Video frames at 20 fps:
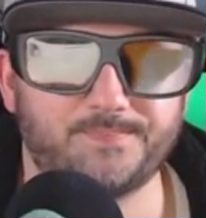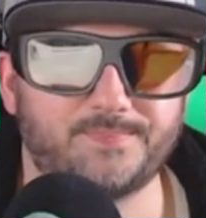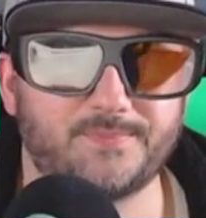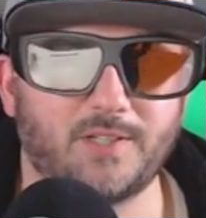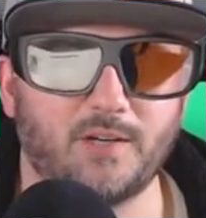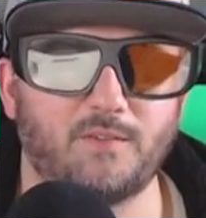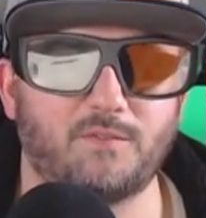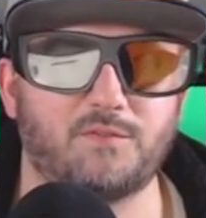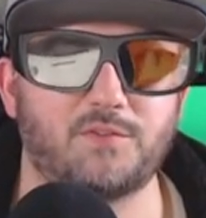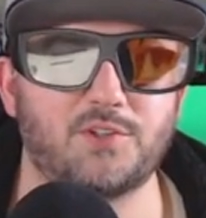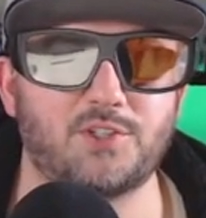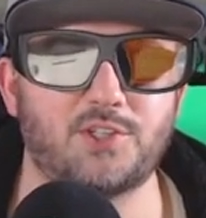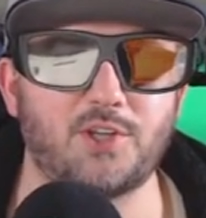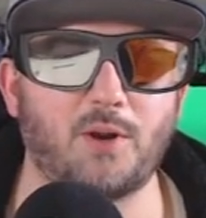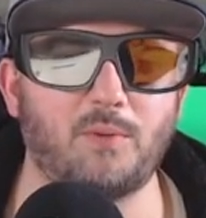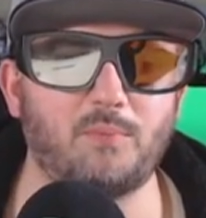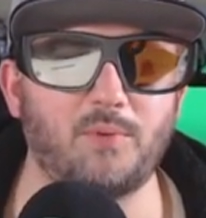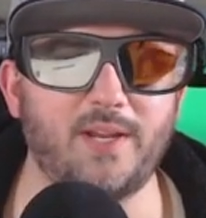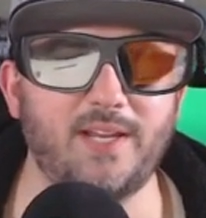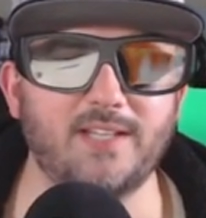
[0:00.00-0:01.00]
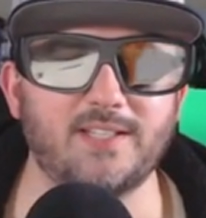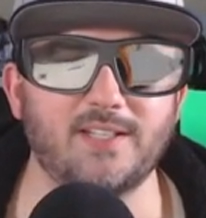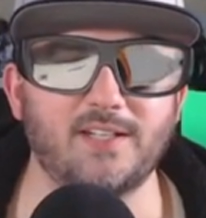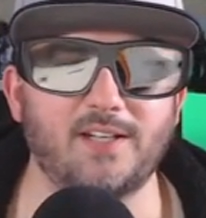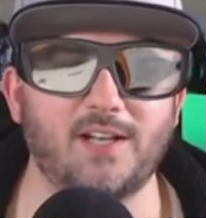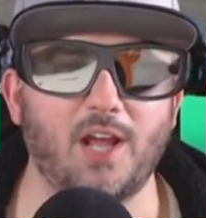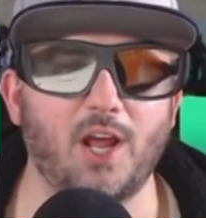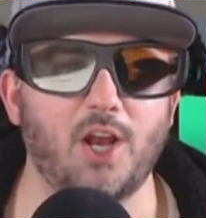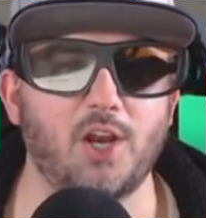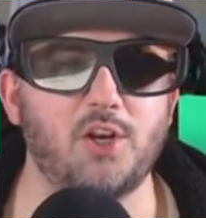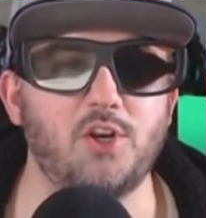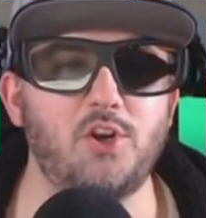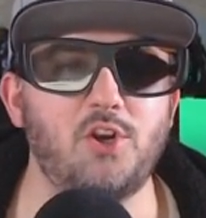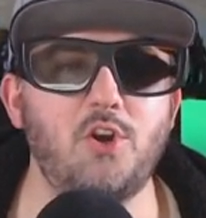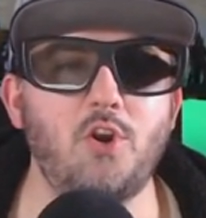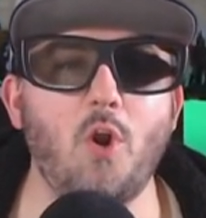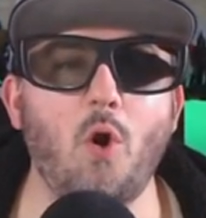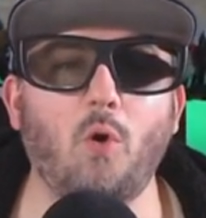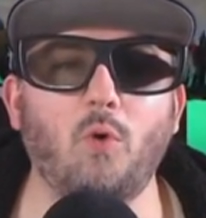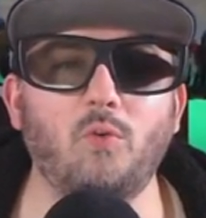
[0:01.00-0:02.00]
for some reason,
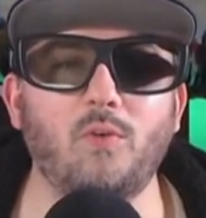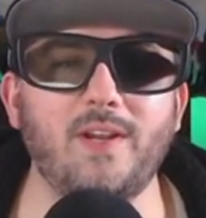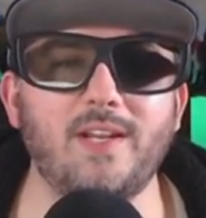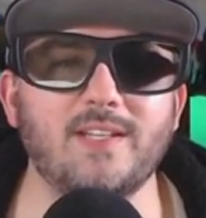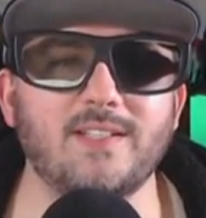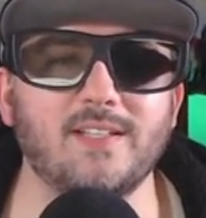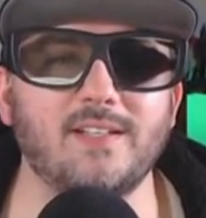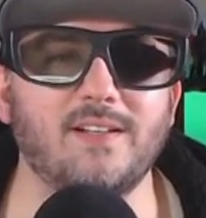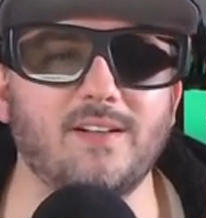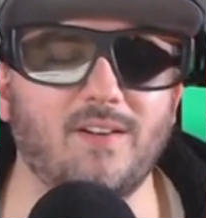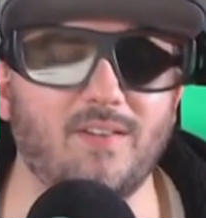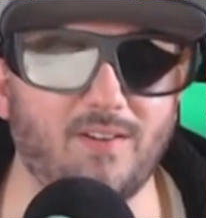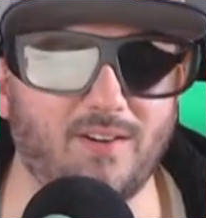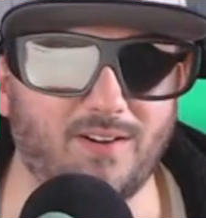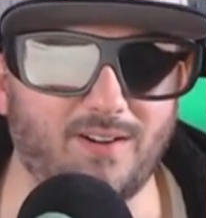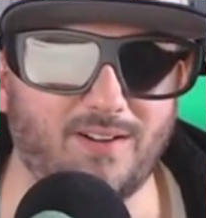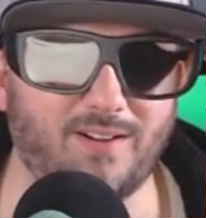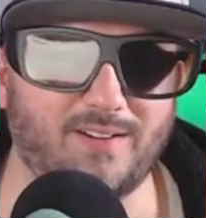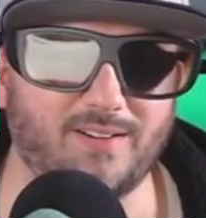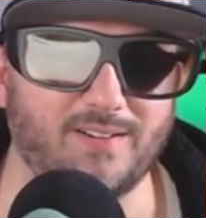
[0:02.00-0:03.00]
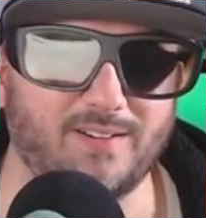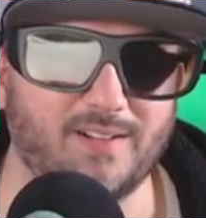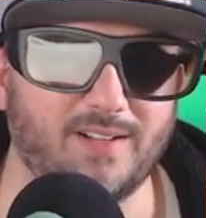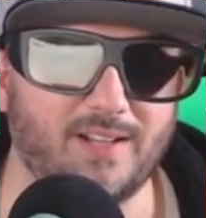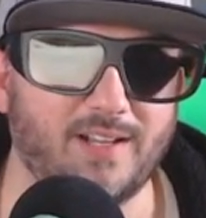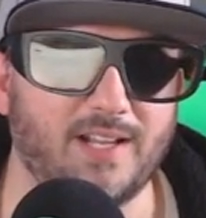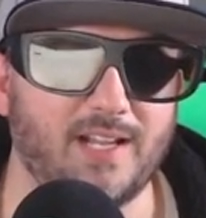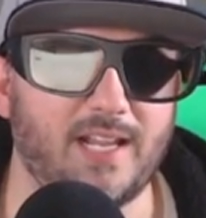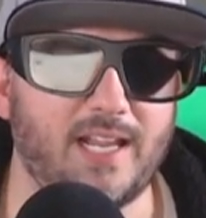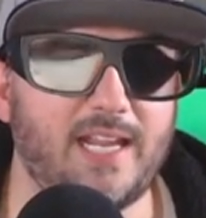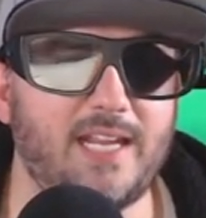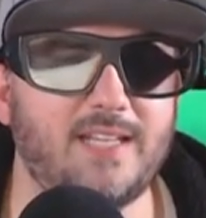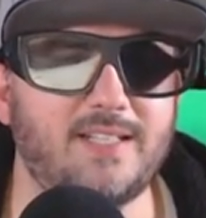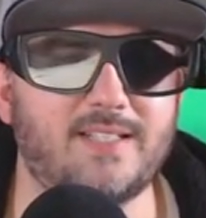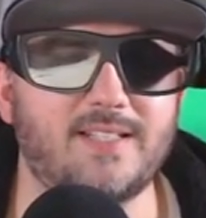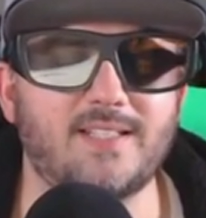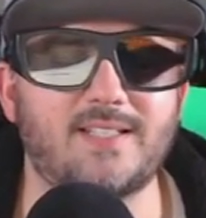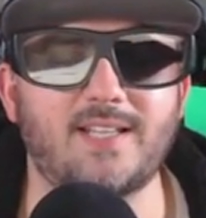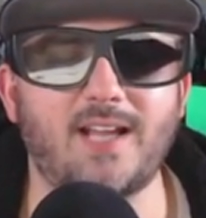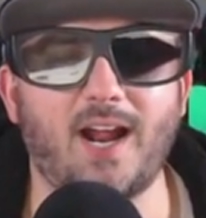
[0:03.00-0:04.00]
no reason at all, he's
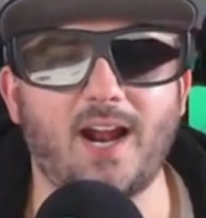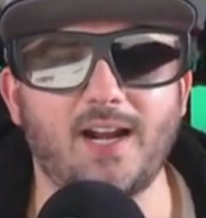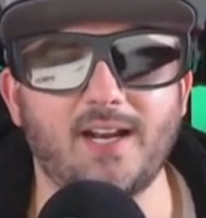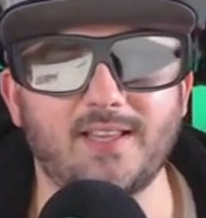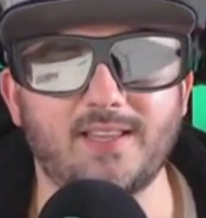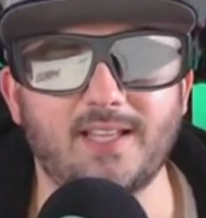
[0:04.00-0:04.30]
decided that